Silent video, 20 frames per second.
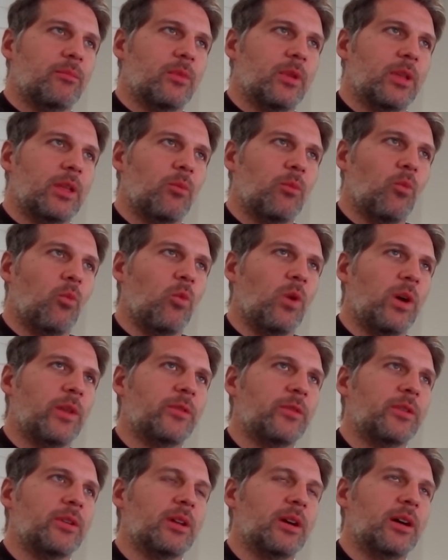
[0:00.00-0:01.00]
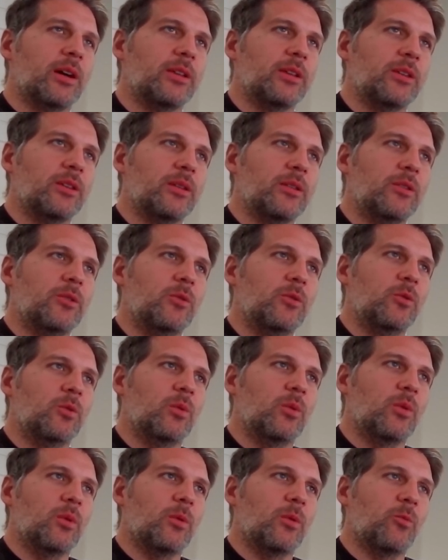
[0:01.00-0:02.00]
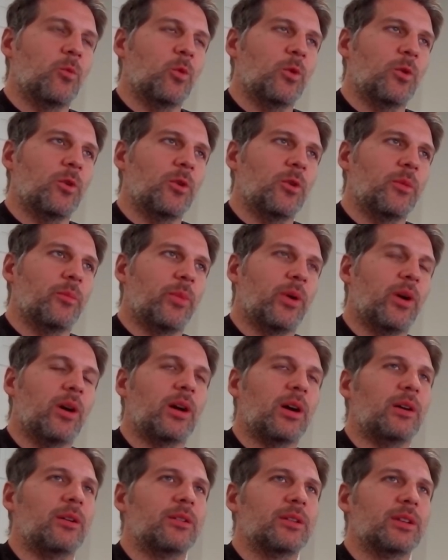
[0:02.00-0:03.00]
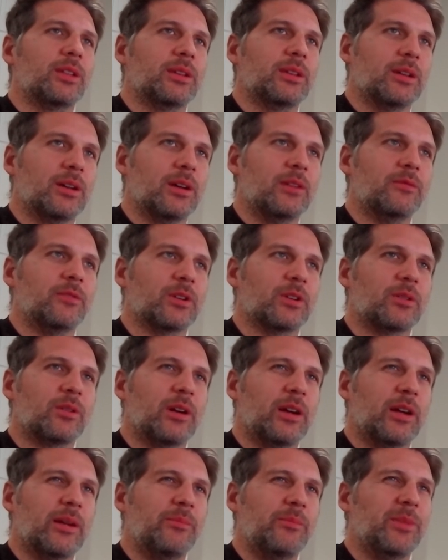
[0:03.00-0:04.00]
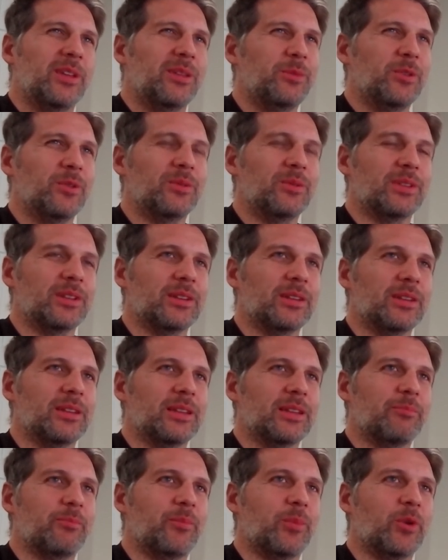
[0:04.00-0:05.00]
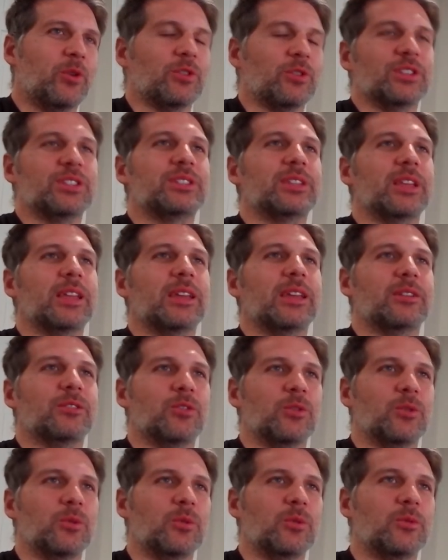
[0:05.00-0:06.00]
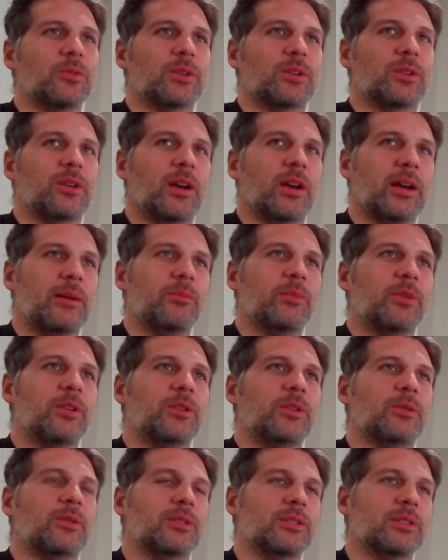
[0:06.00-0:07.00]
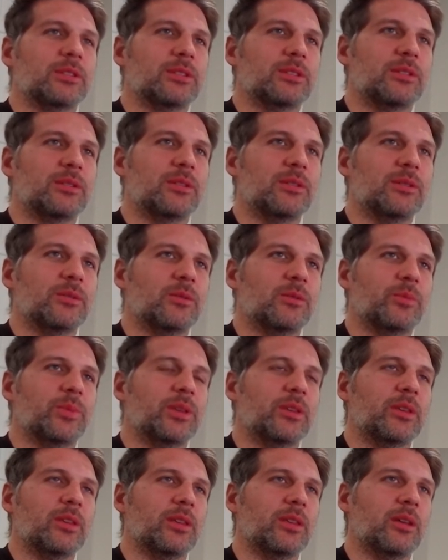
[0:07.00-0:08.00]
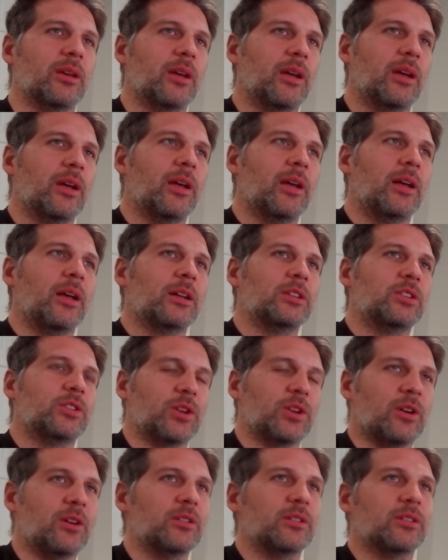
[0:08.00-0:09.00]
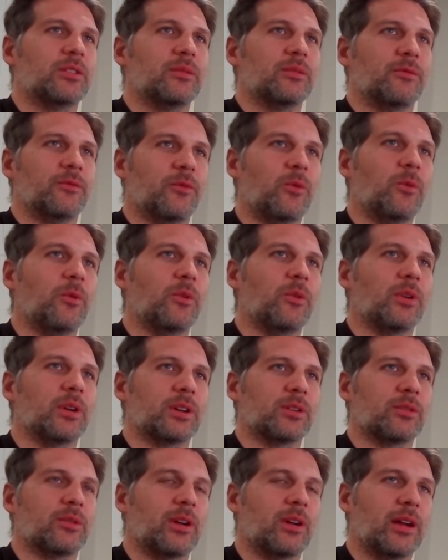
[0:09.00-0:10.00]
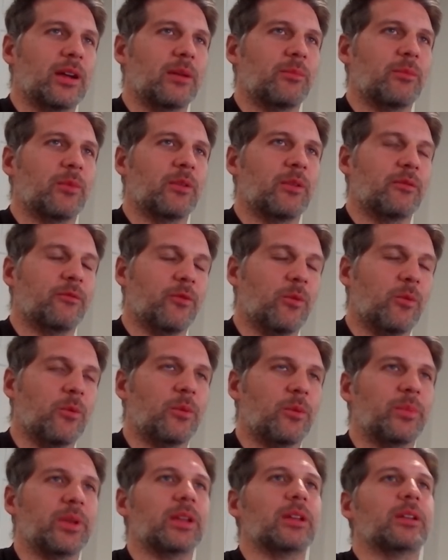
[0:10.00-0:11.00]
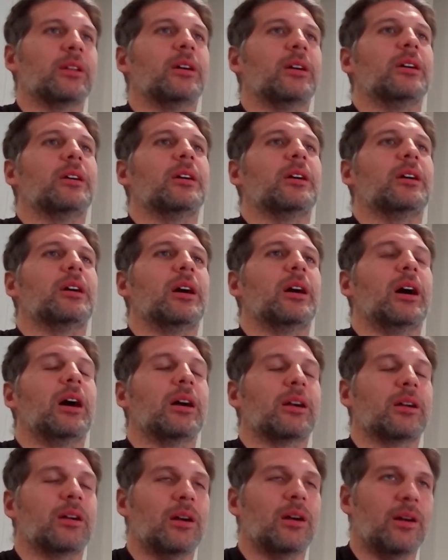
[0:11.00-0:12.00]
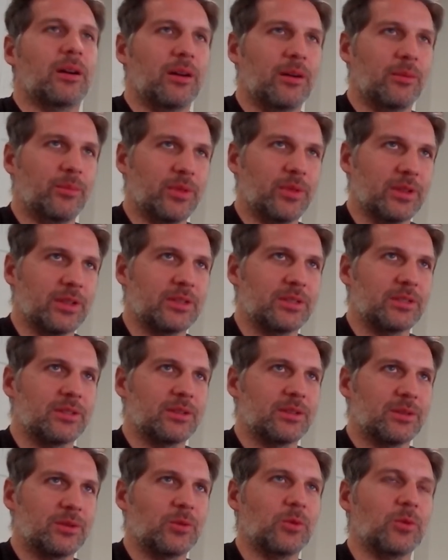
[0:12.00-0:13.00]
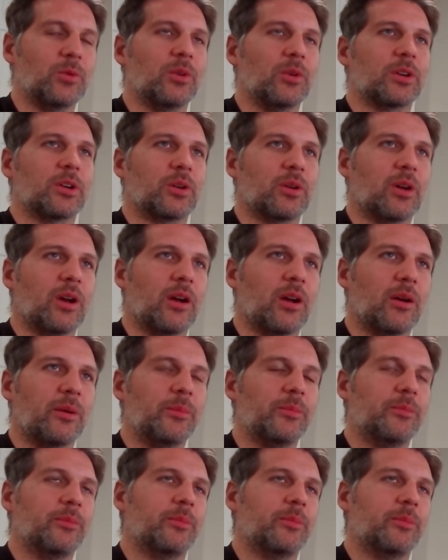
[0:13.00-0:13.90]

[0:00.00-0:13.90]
whether or not you were part of a crime. Maybe you didn't per se do the crime, but you can still be charged for a crime for being an accomplice to a crime.